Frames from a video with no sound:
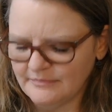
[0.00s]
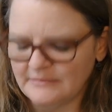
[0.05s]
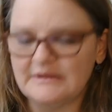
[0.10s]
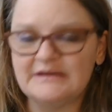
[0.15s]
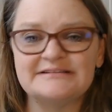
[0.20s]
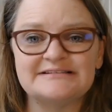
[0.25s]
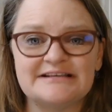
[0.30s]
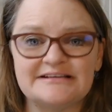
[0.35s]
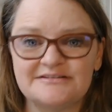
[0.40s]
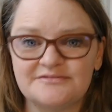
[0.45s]
it
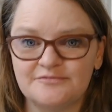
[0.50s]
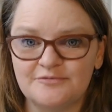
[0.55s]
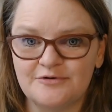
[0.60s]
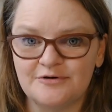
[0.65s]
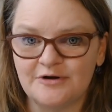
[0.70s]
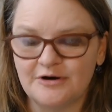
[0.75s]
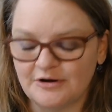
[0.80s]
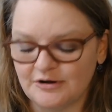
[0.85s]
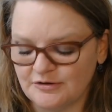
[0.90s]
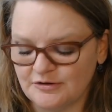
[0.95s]
says four
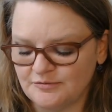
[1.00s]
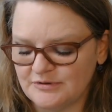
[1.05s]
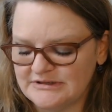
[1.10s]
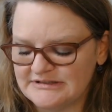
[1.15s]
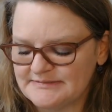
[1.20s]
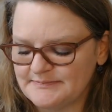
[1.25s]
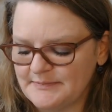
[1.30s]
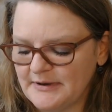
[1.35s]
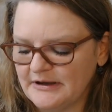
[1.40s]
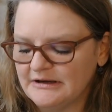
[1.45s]
on Goodreads,
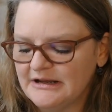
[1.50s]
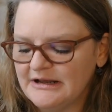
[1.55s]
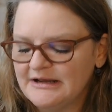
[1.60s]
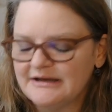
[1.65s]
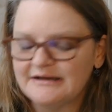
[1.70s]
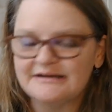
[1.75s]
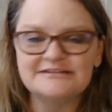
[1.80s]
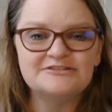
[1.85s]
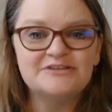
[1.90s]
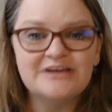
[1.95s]
but
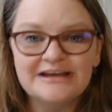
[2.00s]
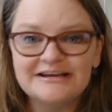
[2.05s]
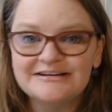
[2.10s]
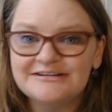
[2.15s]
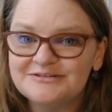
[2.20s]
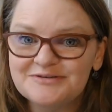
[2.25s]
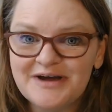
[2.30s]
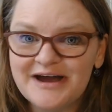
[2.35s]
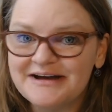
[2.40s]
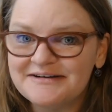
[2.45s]
because you can't do
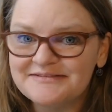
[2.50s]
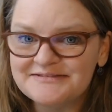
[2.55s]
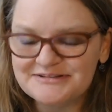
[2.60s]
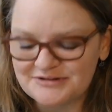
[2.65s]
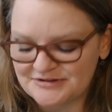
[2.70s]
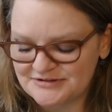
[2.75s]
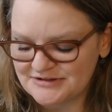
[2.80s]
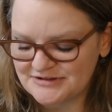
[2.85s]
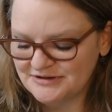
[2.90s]
half stars on